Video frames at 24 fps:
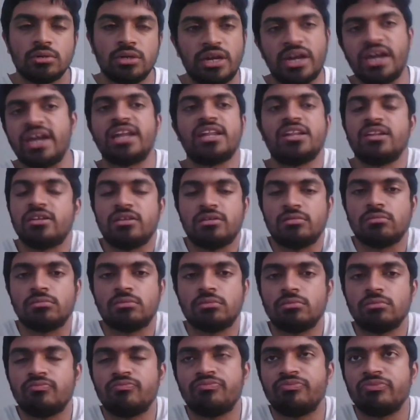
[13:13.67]
And
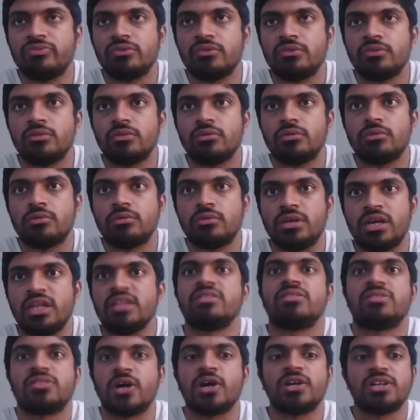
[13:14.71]

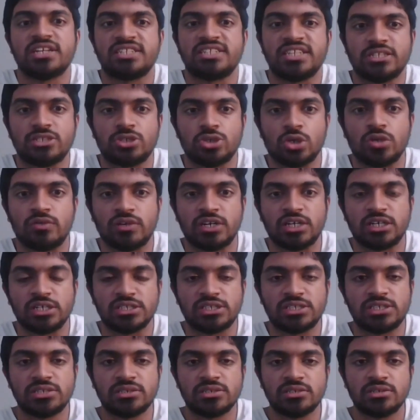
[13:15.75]
in 36
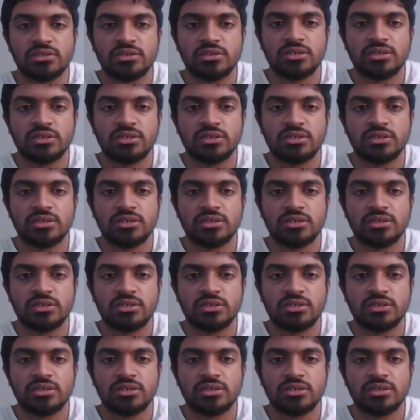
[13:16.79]
overs,